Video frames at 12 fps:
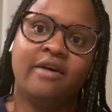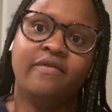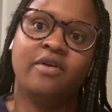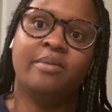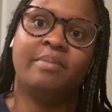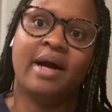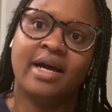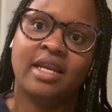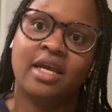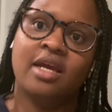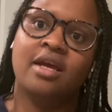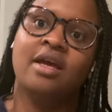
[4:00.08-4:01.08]
your
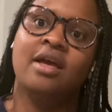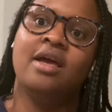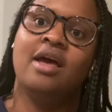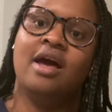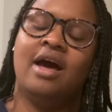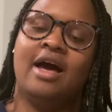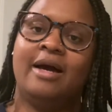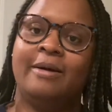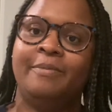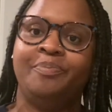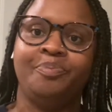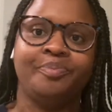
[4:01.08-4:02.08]
body,
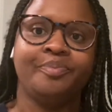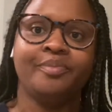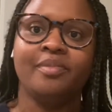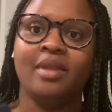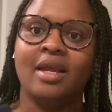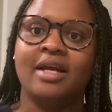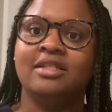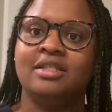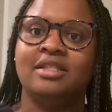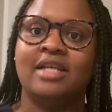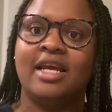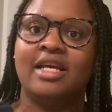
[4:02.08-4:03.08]
and
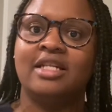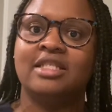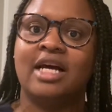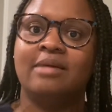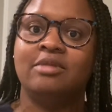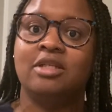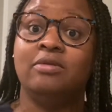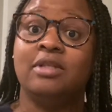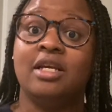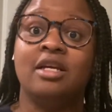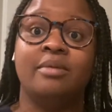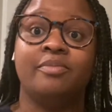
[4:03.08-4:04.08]
just taking time to
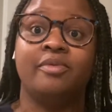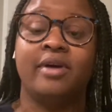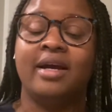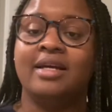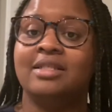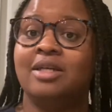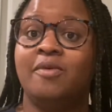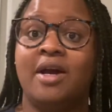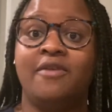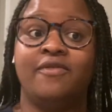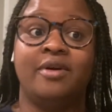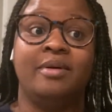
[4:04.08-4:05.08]
decompress
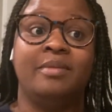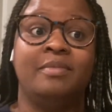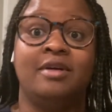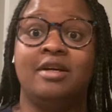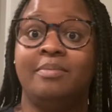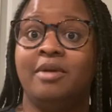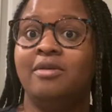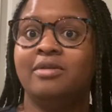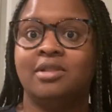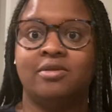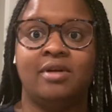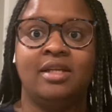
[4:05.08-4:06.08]
away from a computer
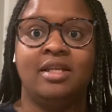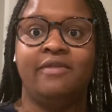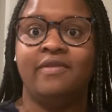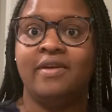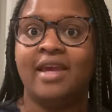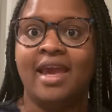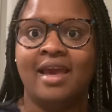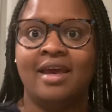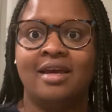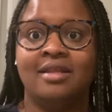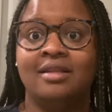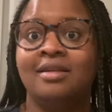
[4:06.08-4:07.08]
screen if you
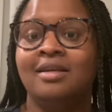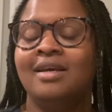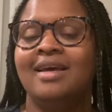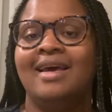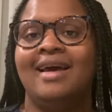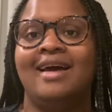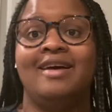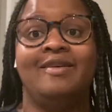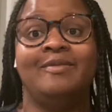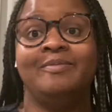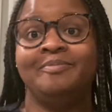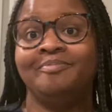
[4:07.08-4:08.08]
can.
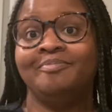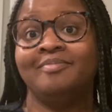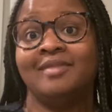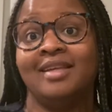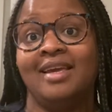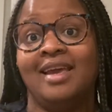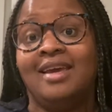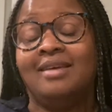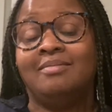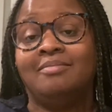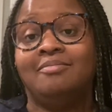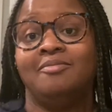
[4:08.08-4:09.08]

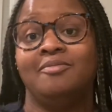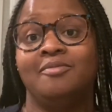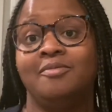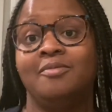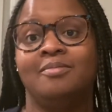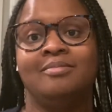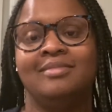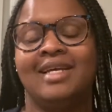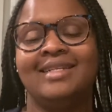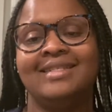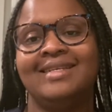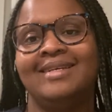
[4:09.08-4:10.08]
And
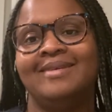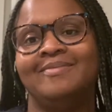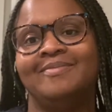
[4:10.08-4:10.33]
that's it.